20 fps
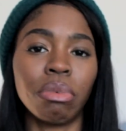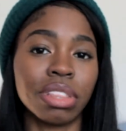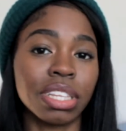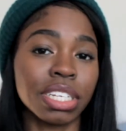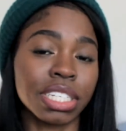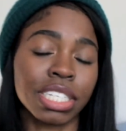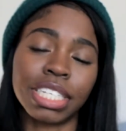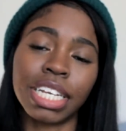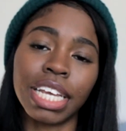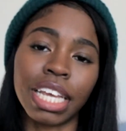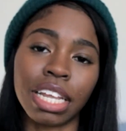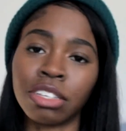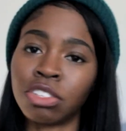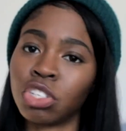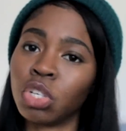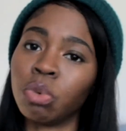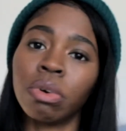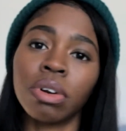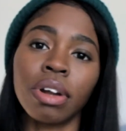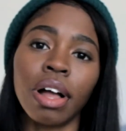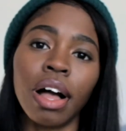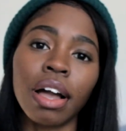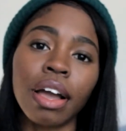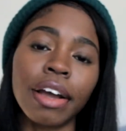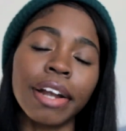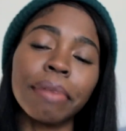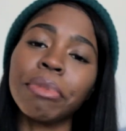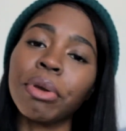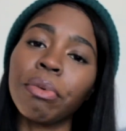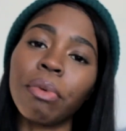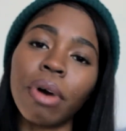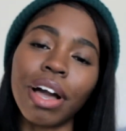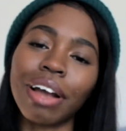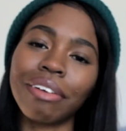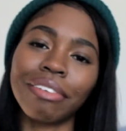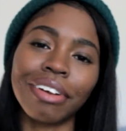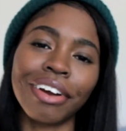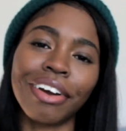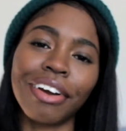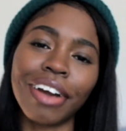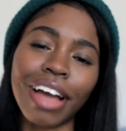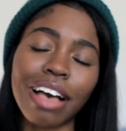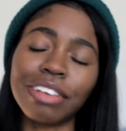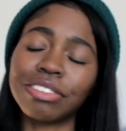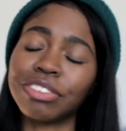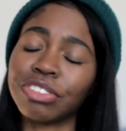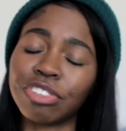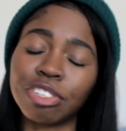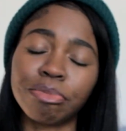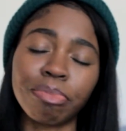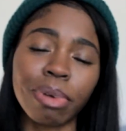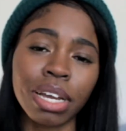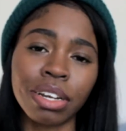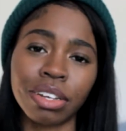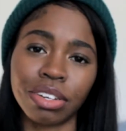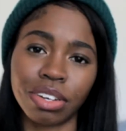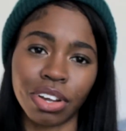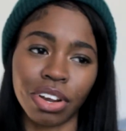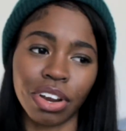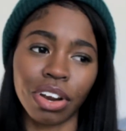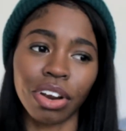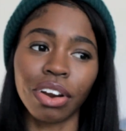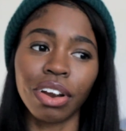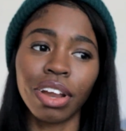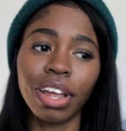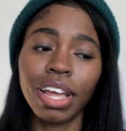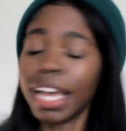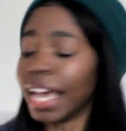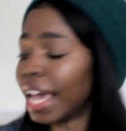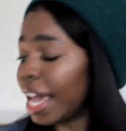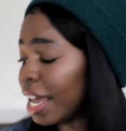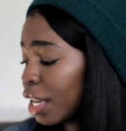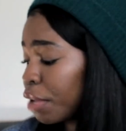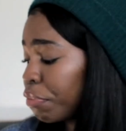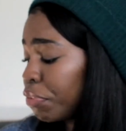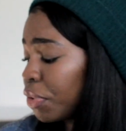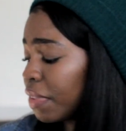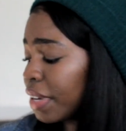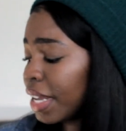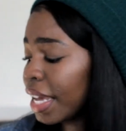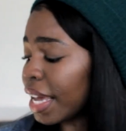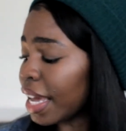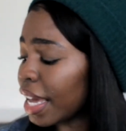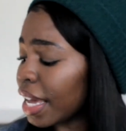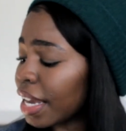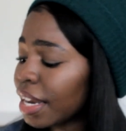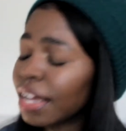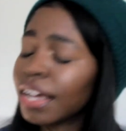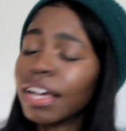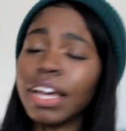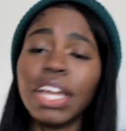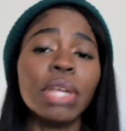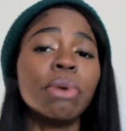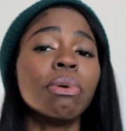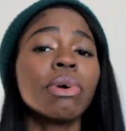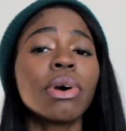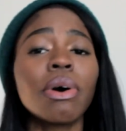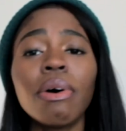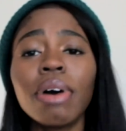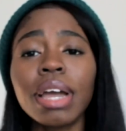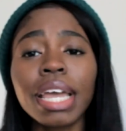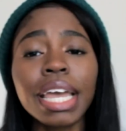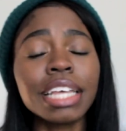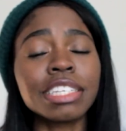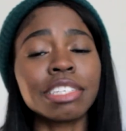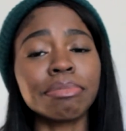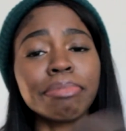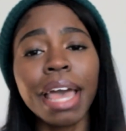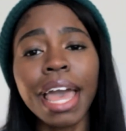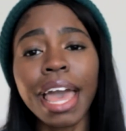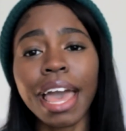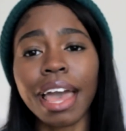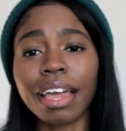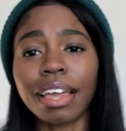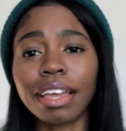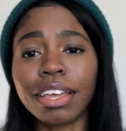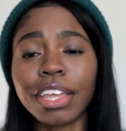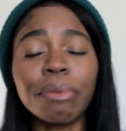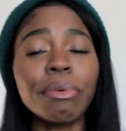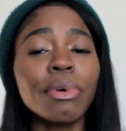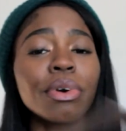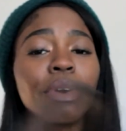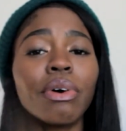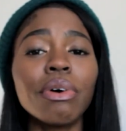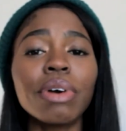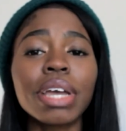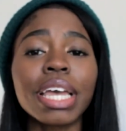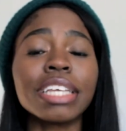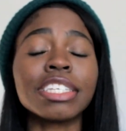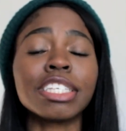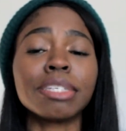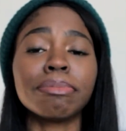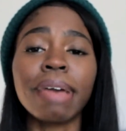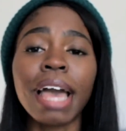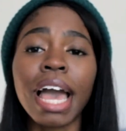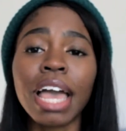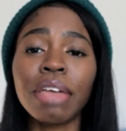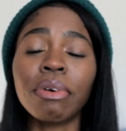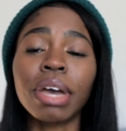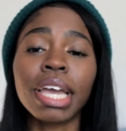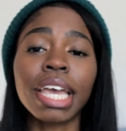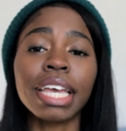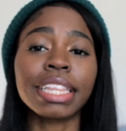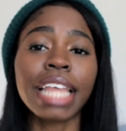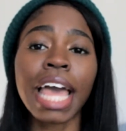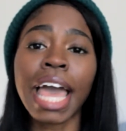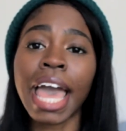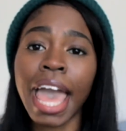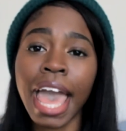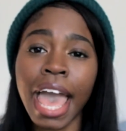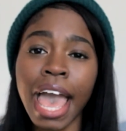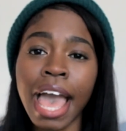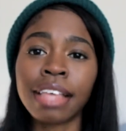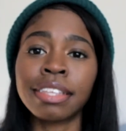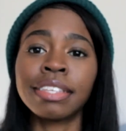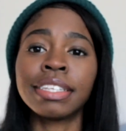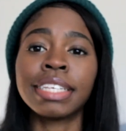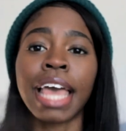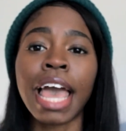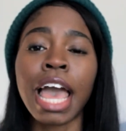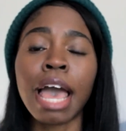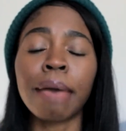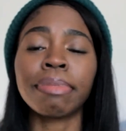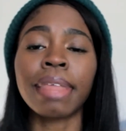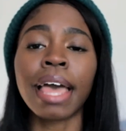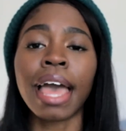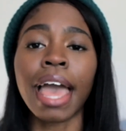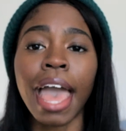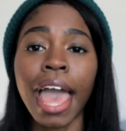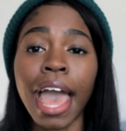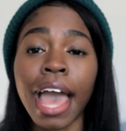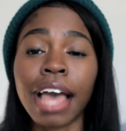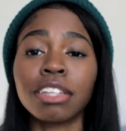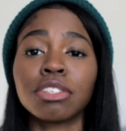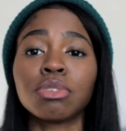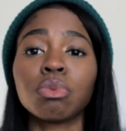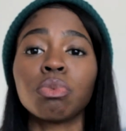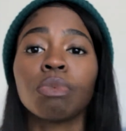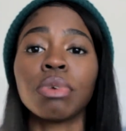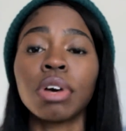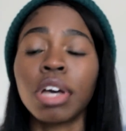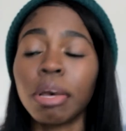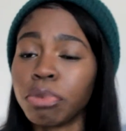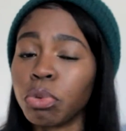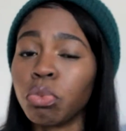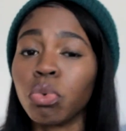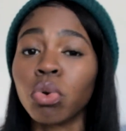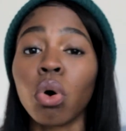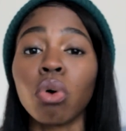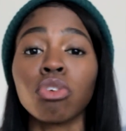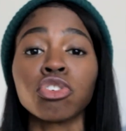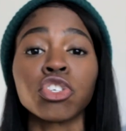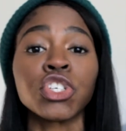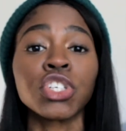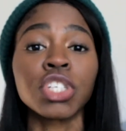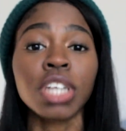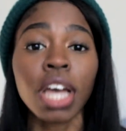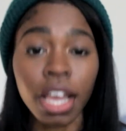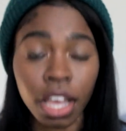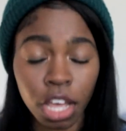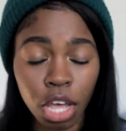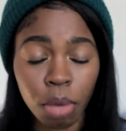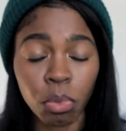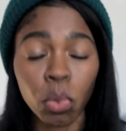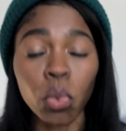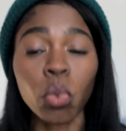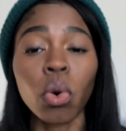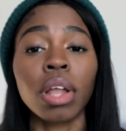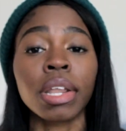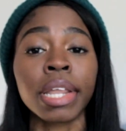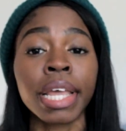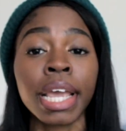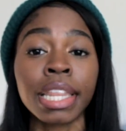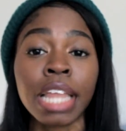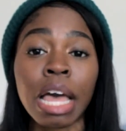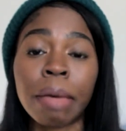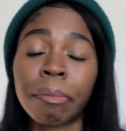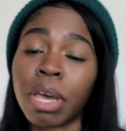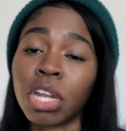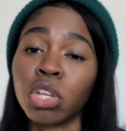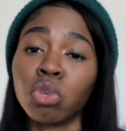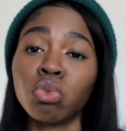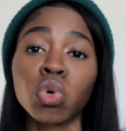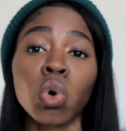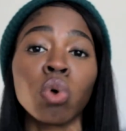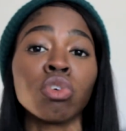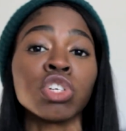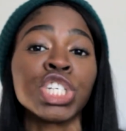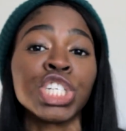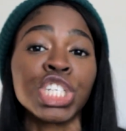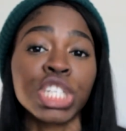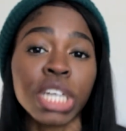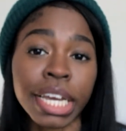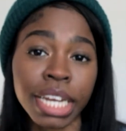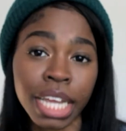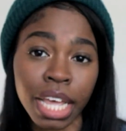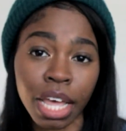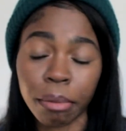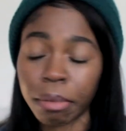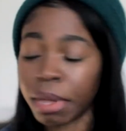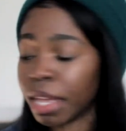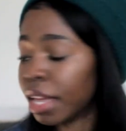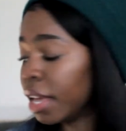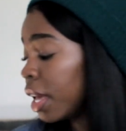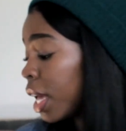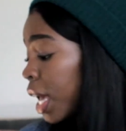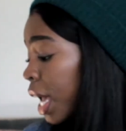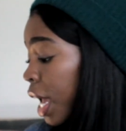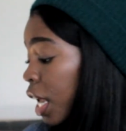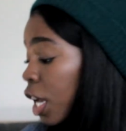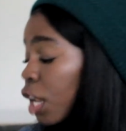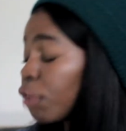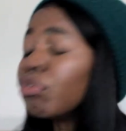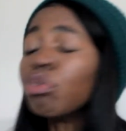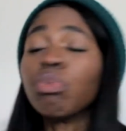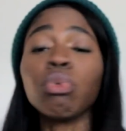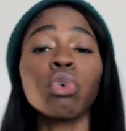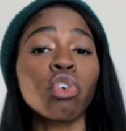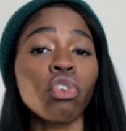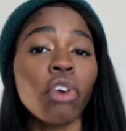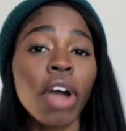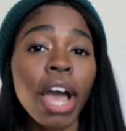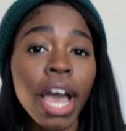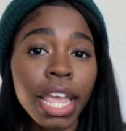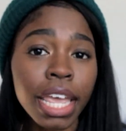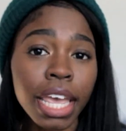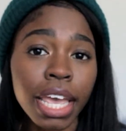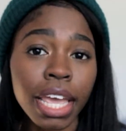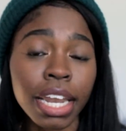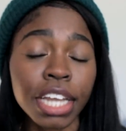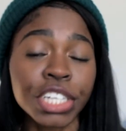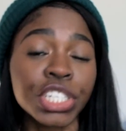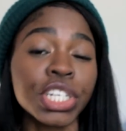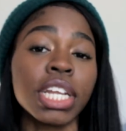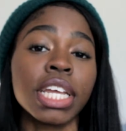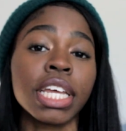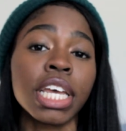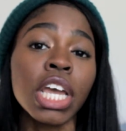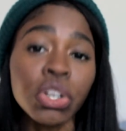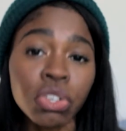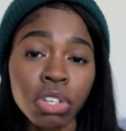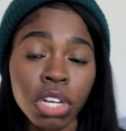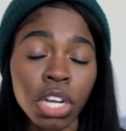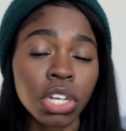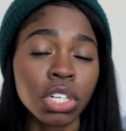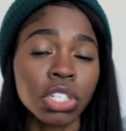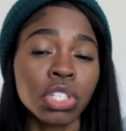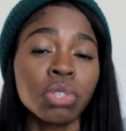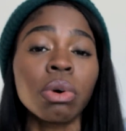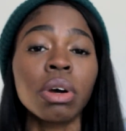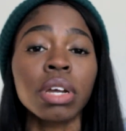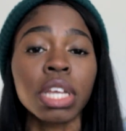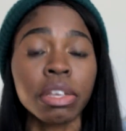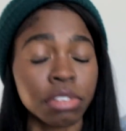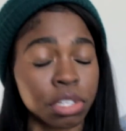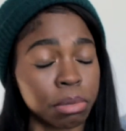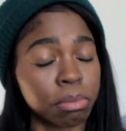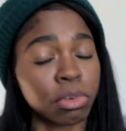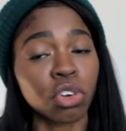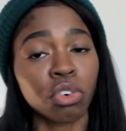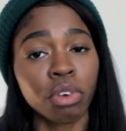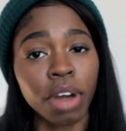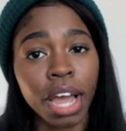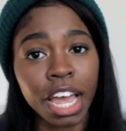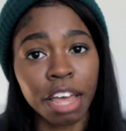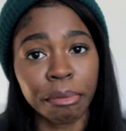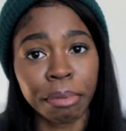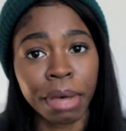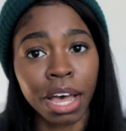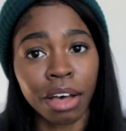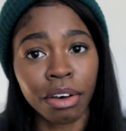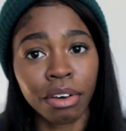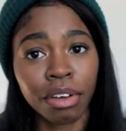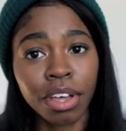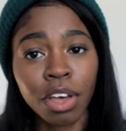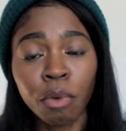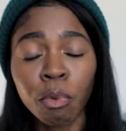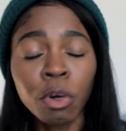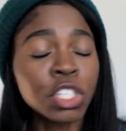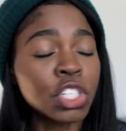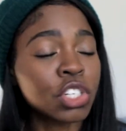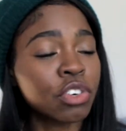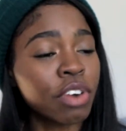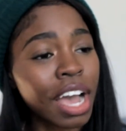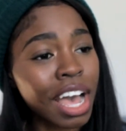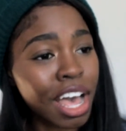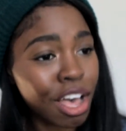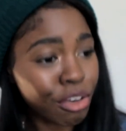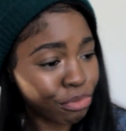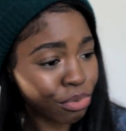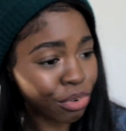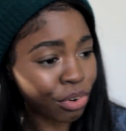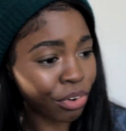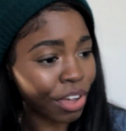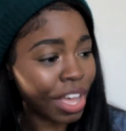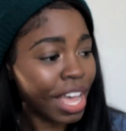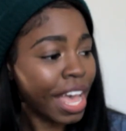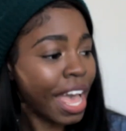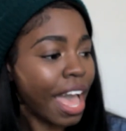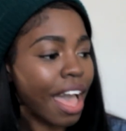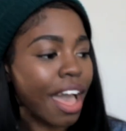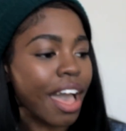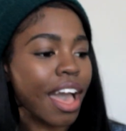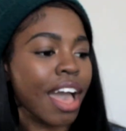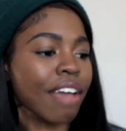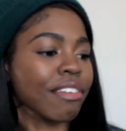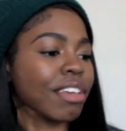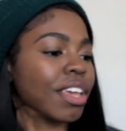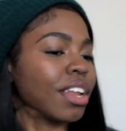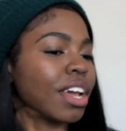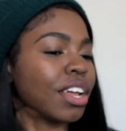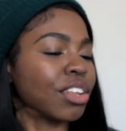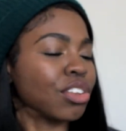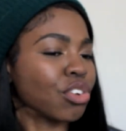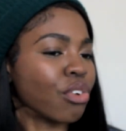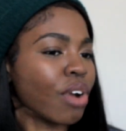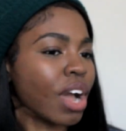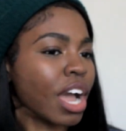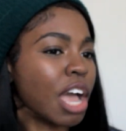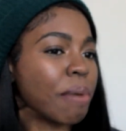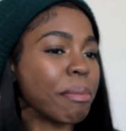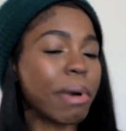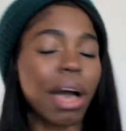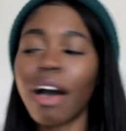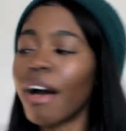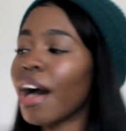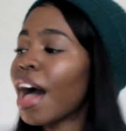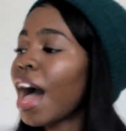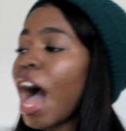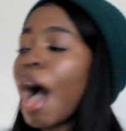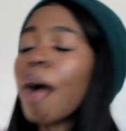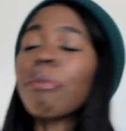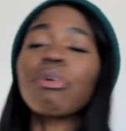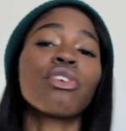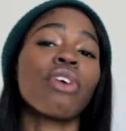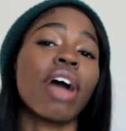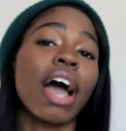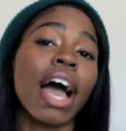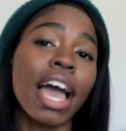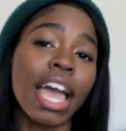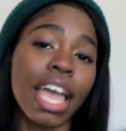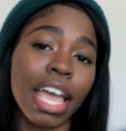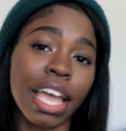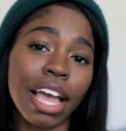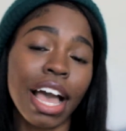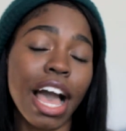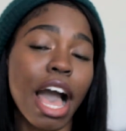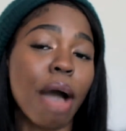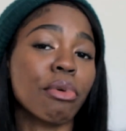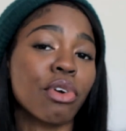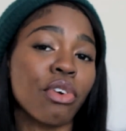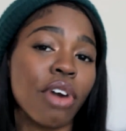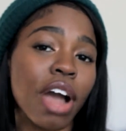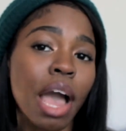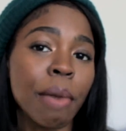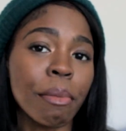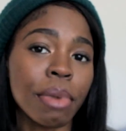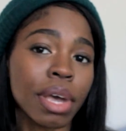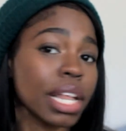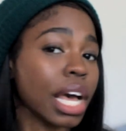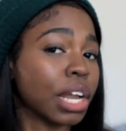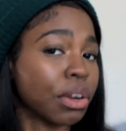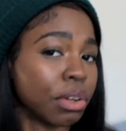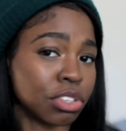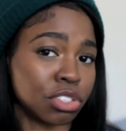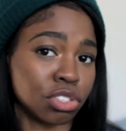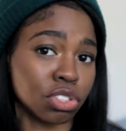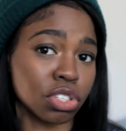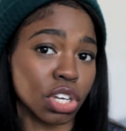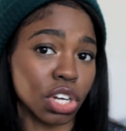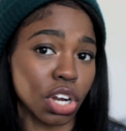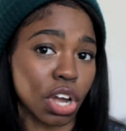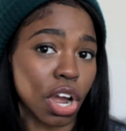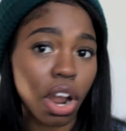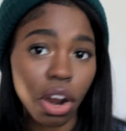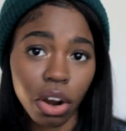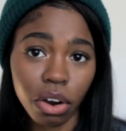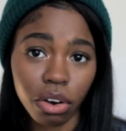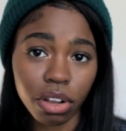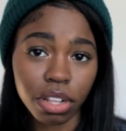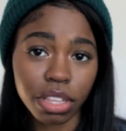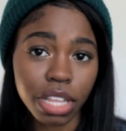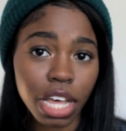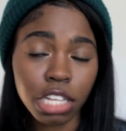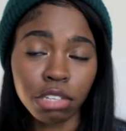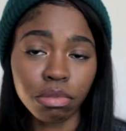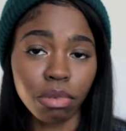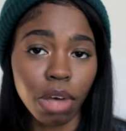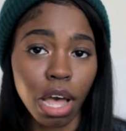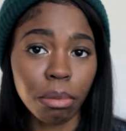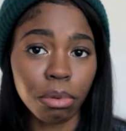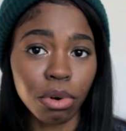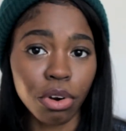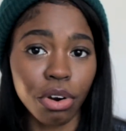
with the shits. You were not going to be walking around her house disrespecting her. And if you did, you were going to get smacked. You were going to get smacked. You were going to get that ass tap, that ass whoop. You were going to shuck them. You were going to lay in that bed. You were going to shut up. And if you were crying and she didn't hear you, she won't give you something to cry about. What you crying for? I you nothing to cry about. I'm crying. I'm crying because I know this is going to hurt. That's why I'm